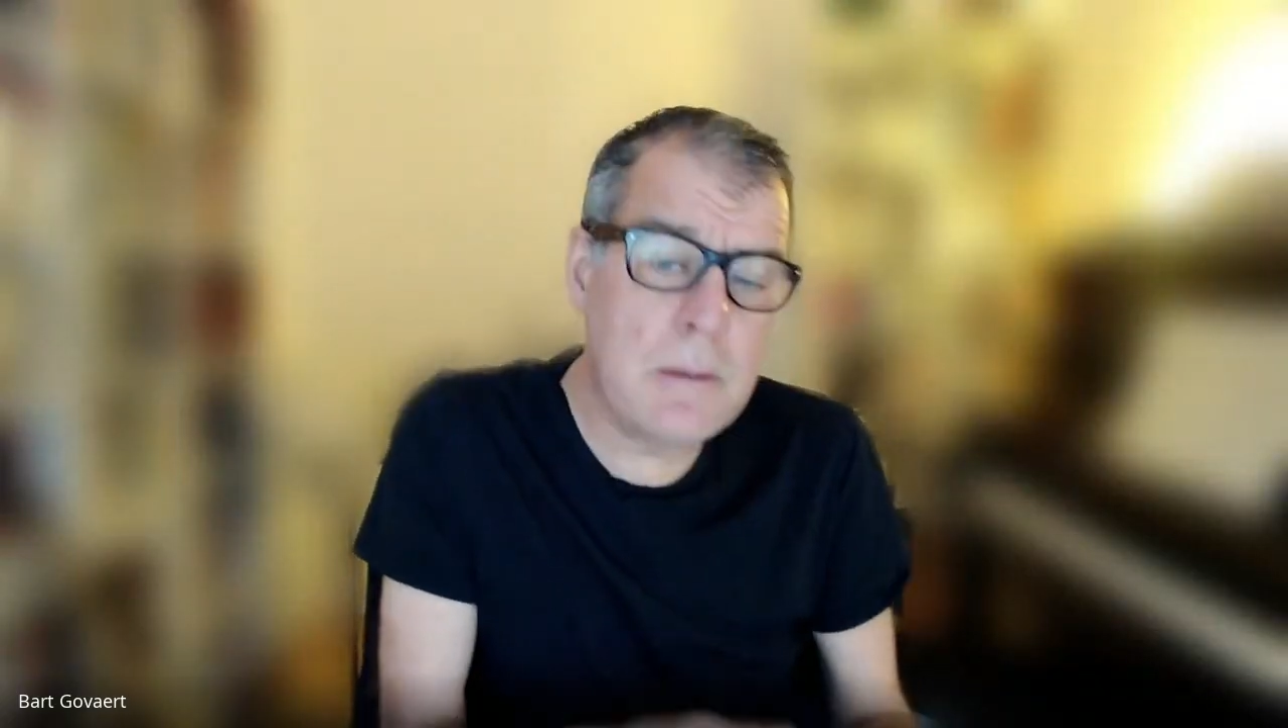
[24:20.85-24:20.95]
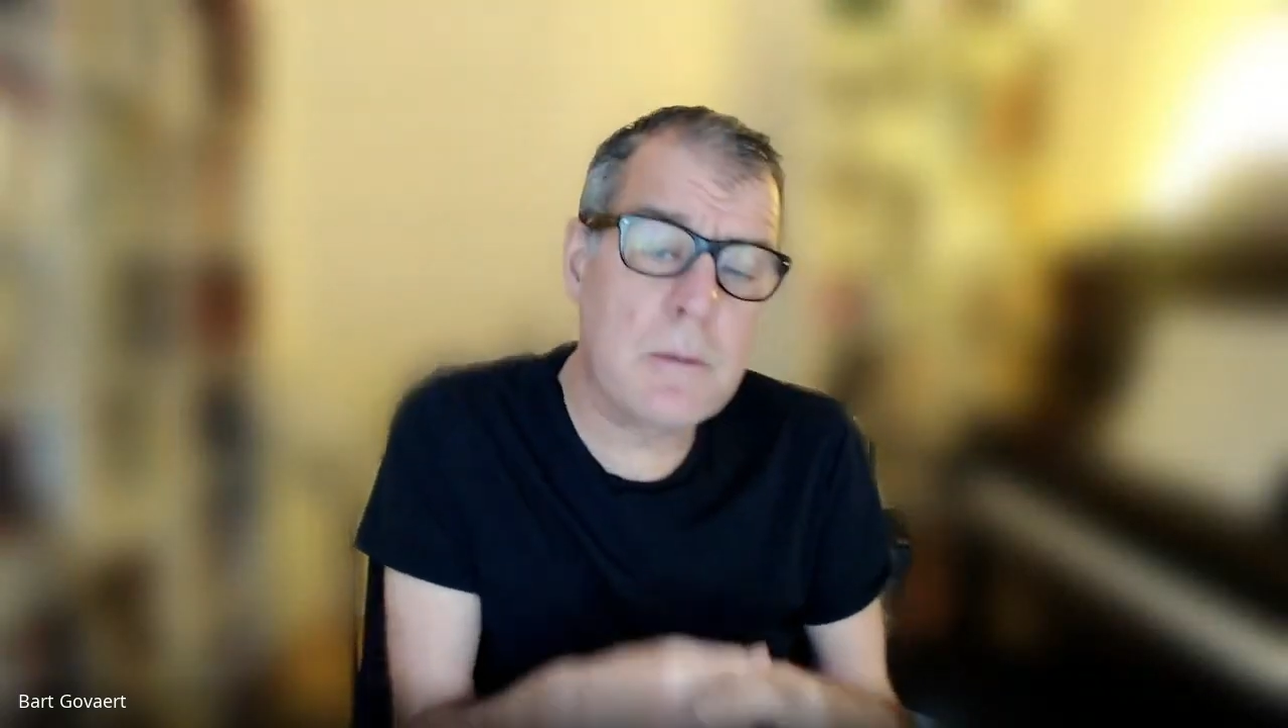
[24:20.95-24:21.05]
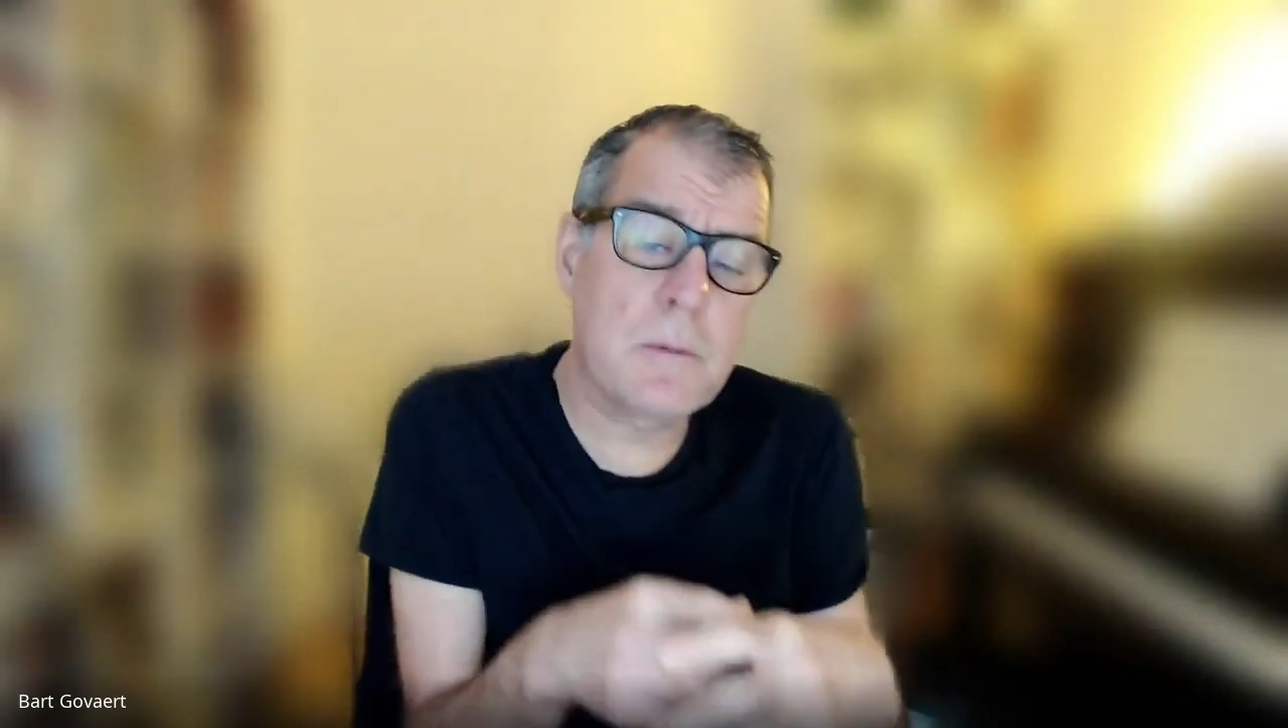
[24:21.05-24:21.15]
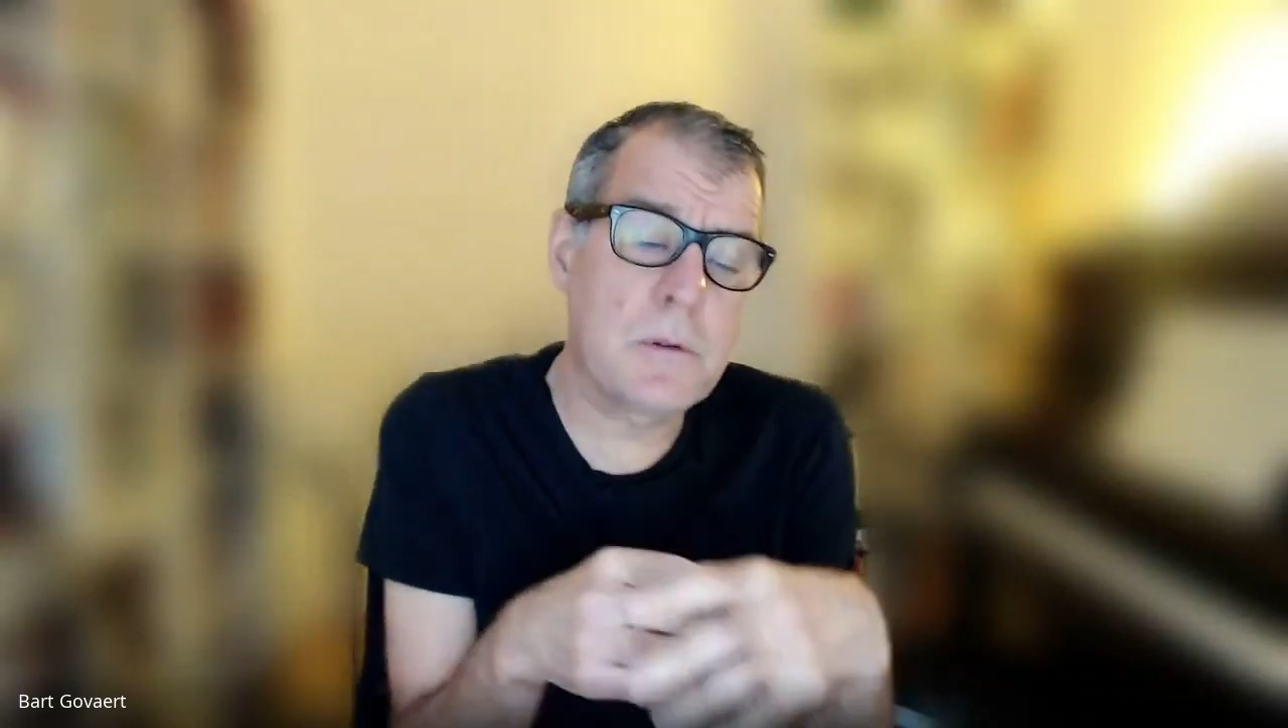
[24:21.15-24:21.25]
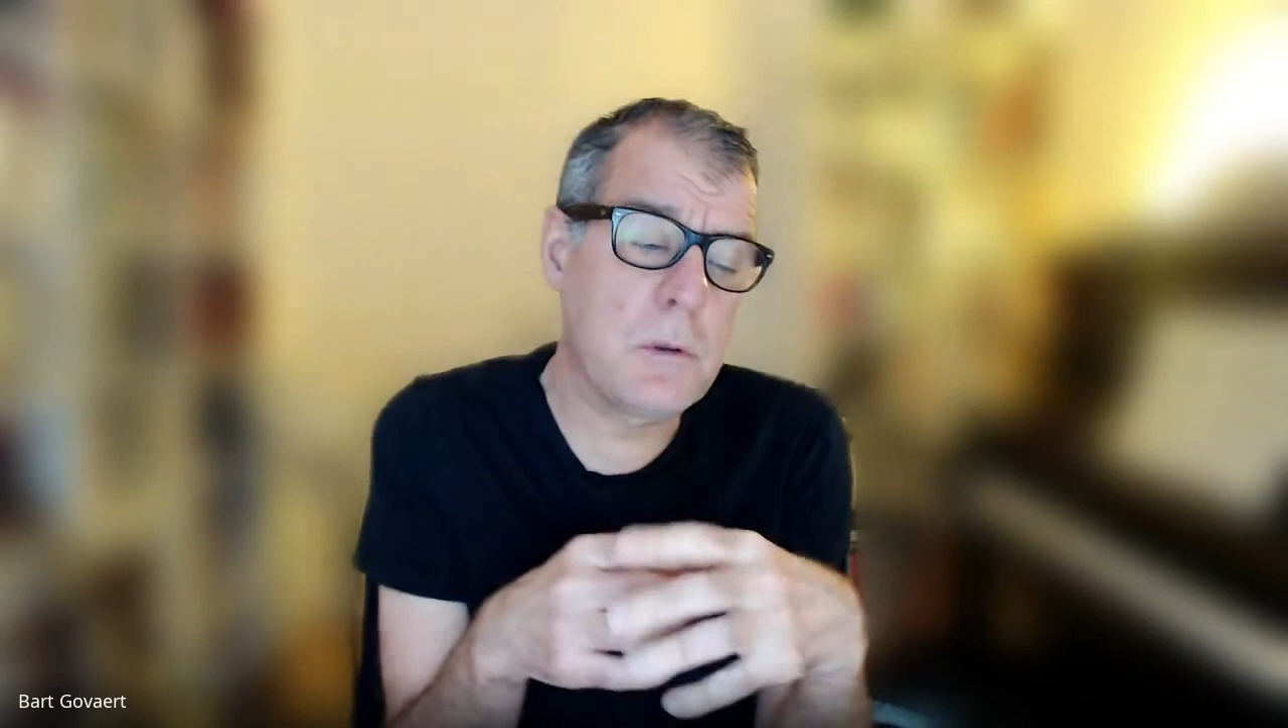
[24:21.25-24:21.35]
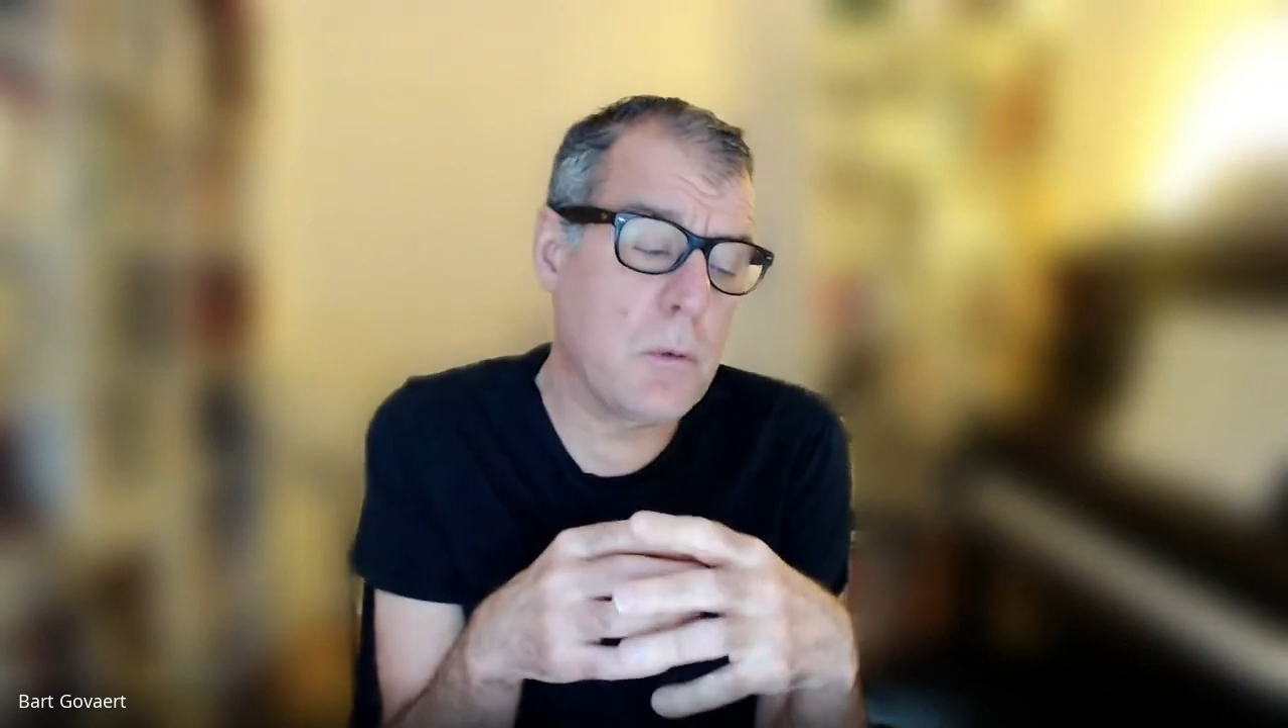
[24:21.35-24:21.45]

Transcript: of sort